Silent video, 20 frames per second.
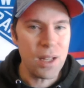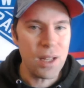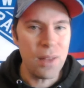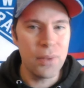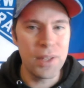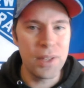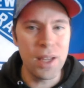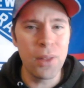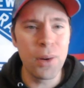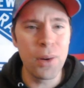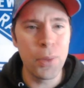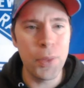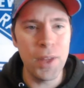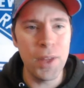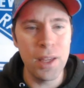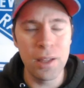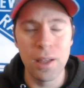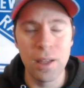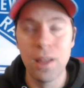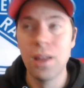The other
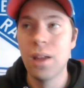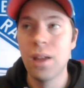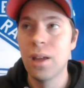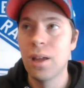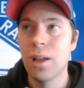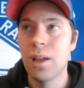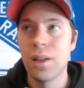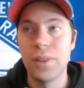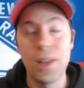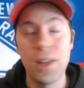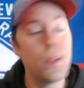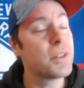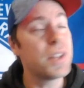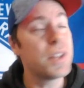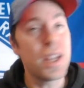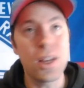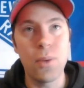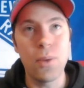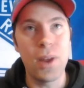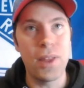thing, the other
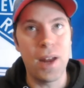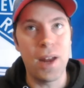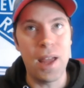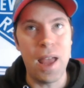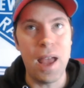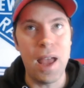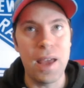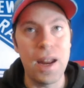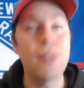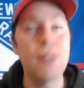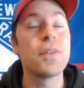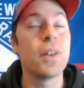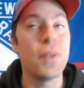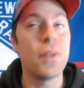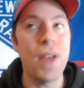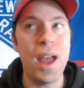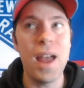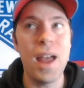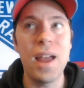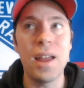takeaway that I had after
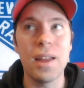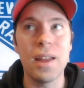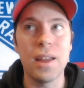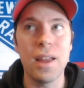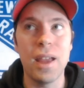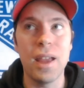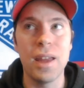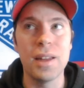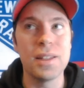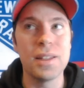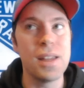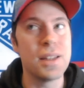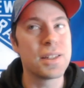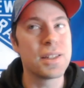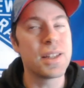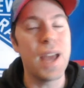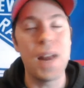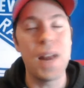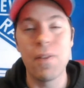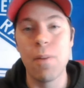that, and it's
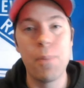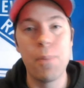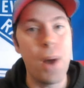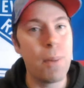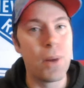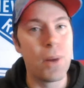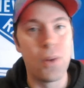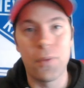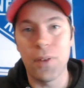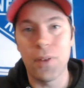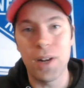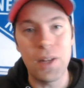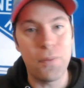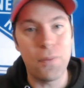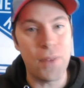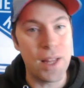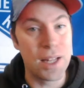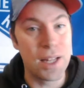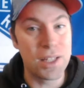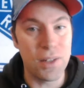kind of a bummer for any
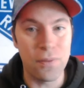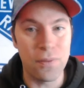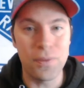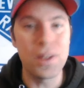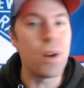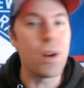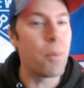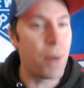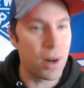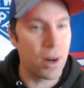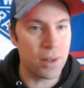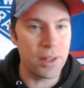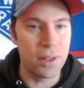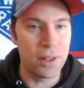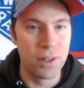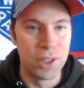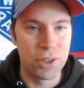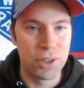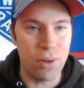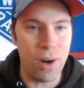fans of, you know, Barclay
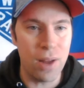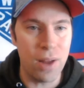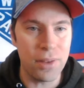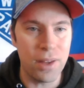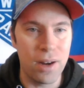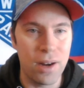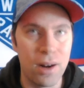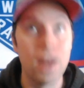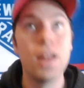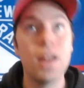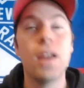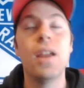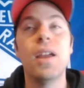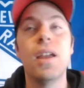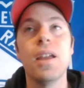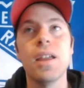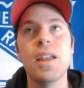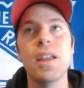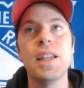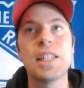Goodrow out there.
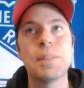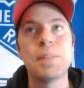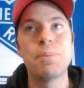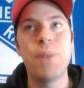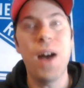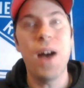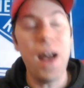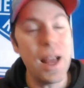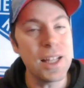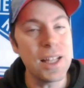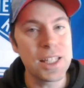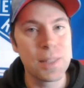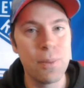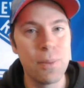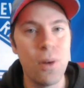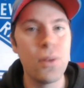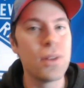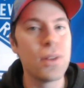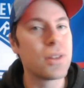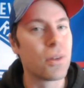It's
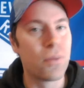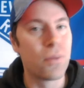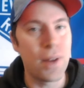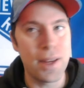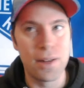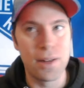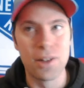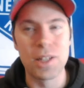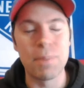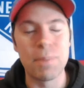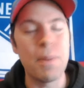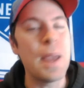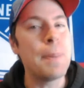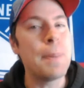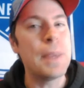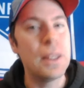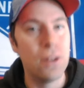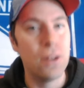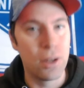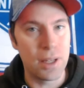possible that the Rangers might
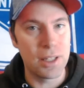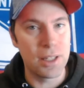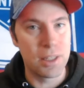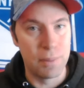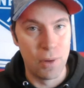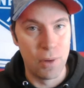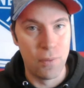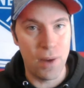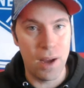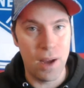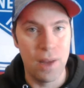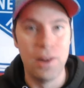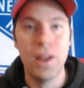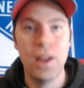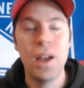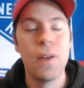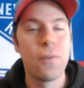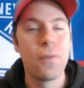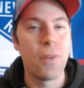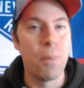be looking to move on
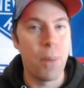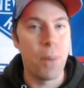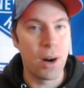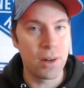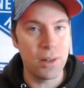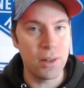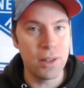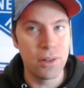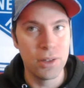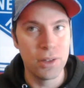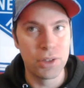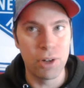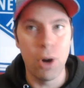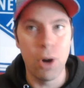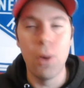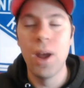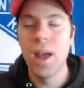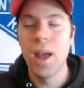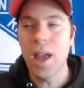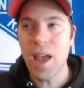from Barclay
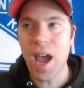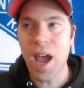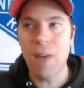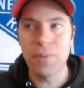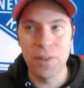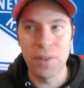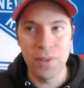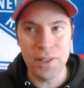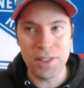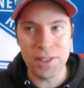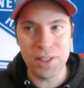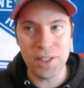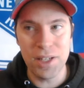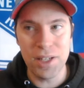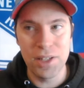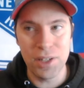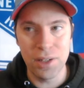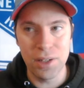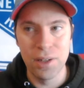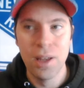Goodrow after this
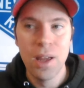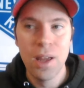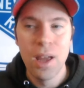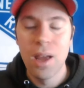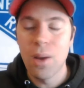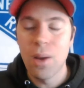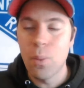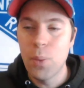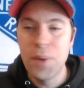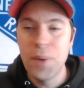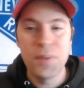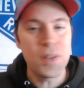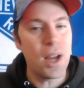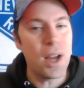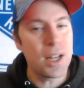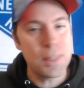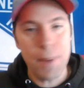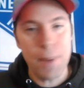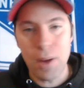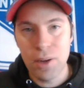season. We've
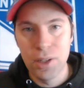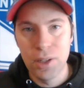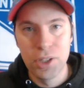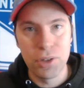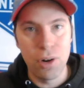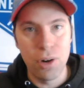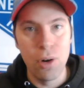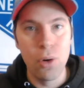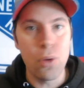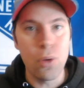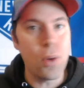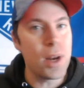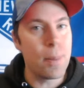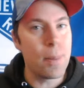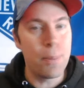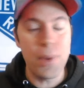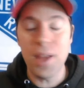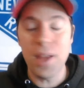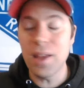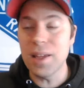talked about Goodrow quite a
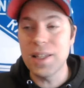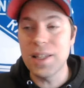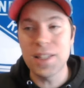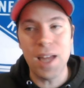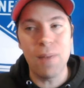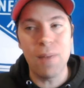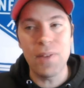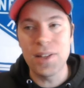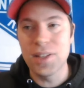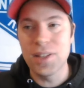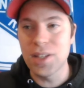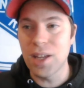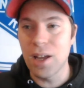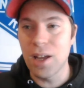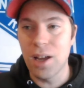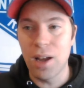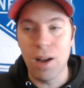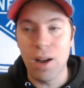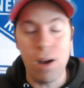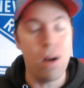bit. He's obviously a
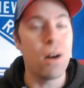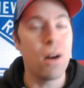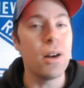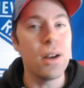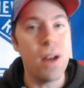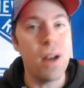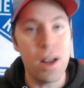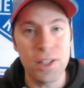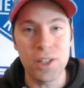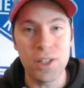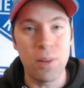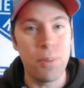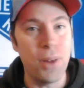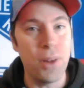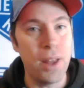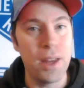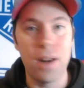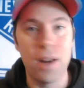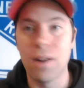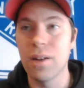heart and hustle
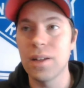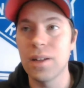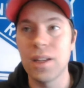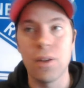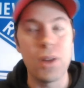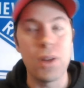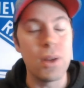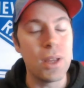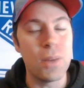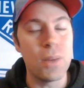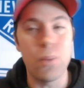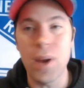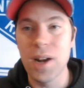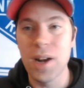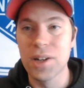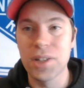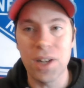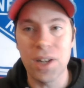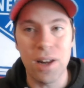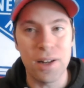player. You know, he
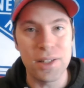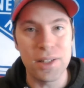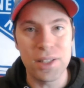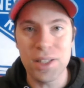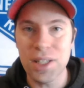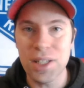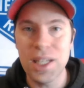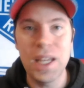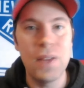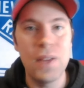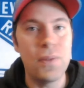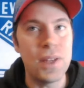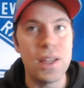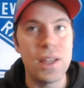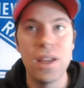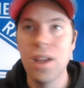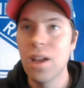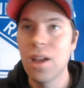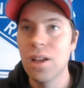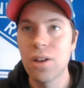wears it on his sleeve. He
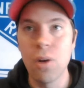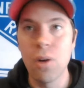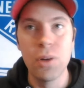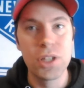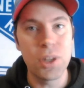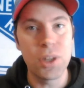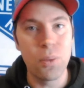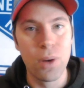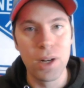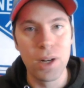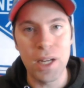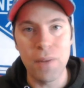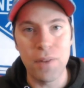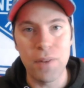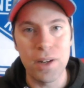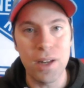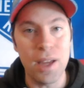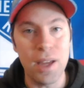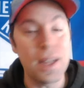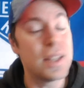goes to work every
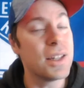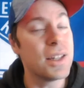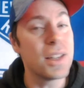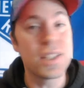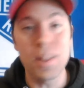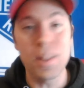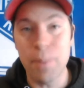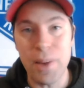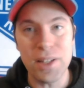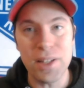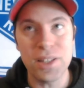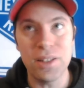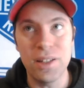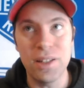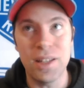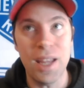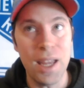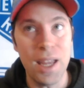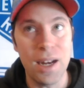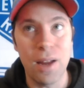night. He does the best that he
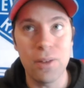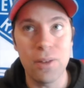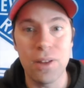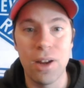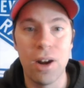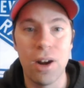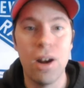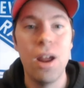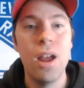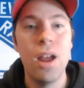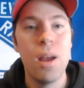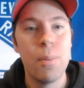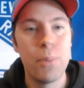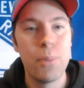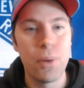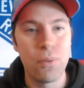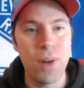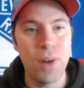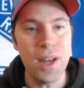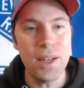can out there.
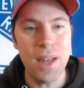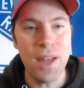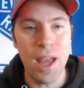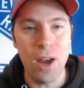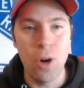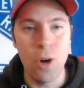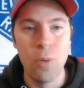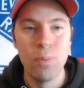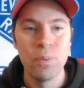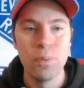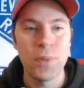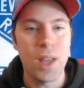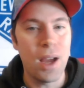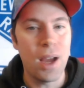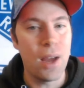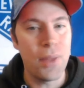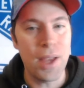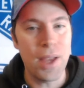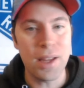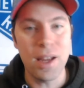But right now,
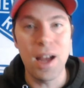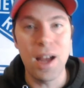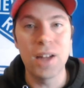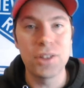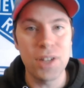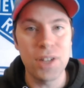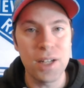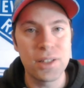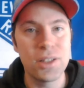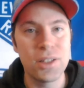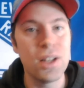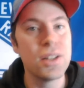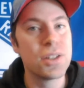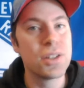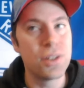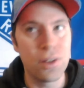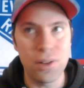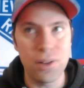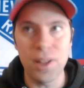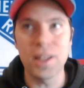that contract does
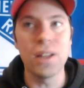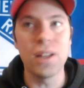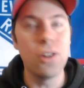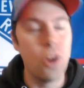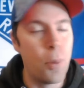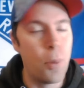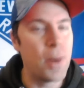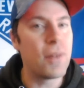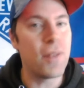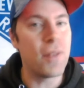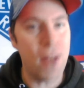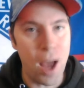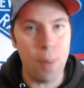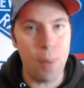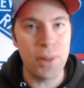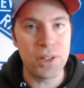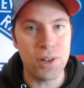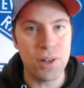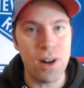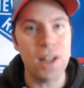look like a little bit of an
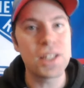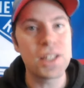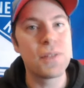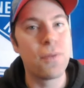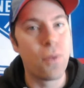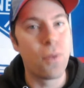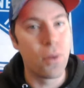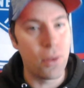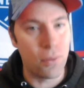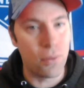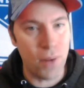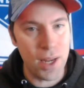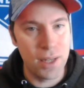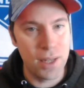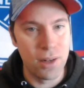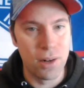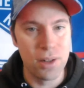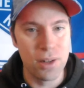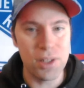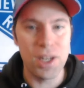albatross for the
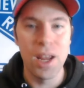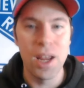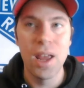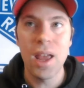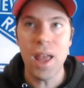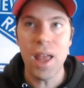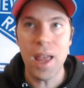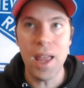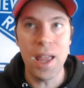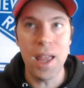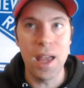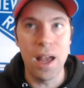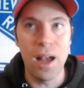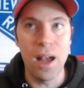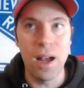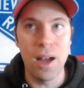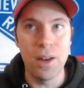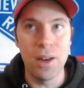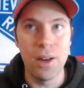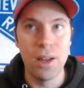Rangers.
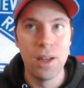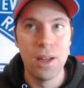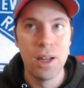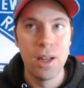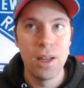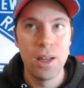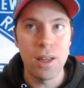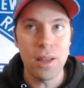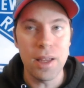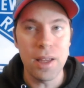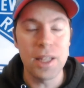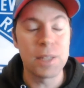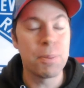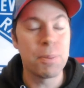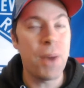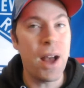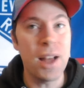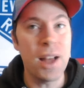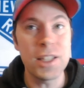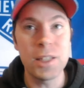And it's
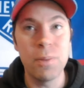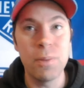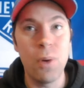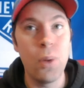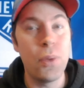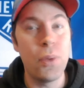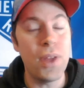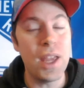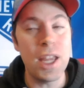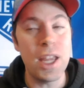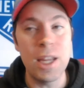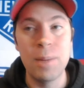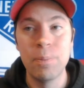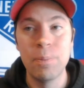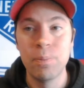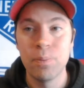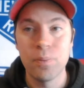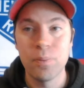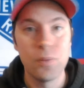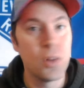possible they
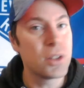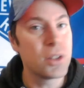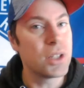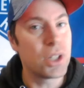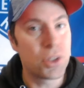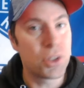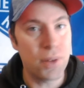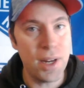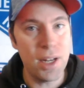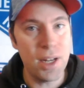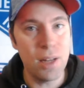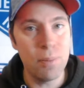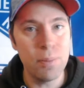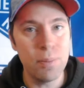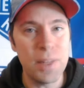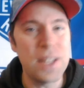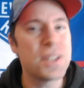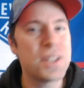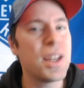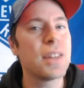look to trade him.
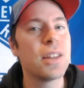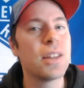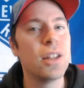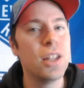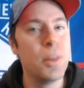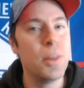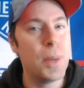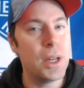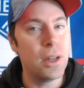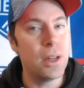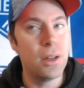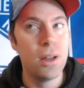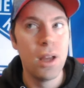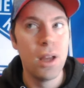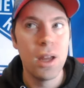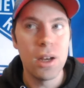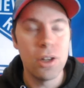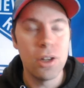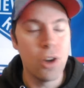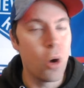He's got the limited
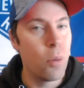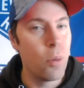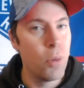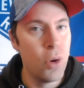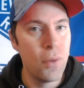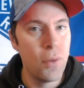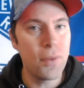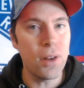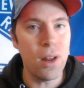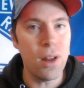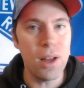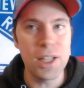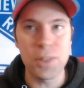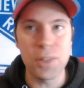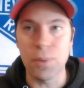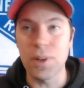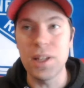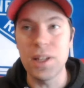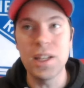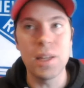no move clause
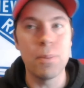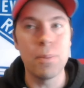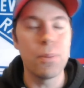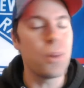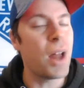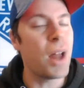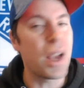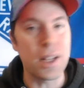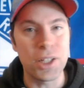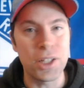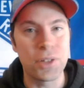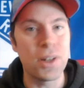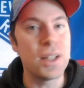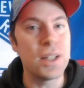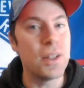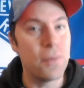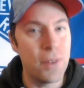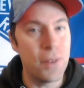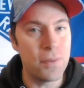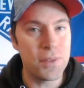where he can block a trade
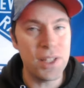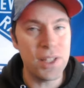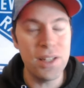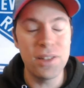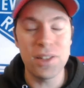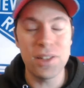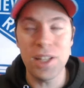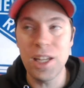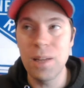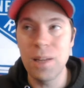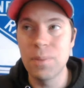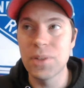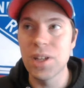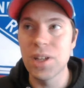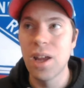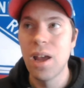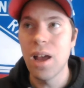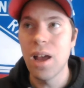to 15 teams.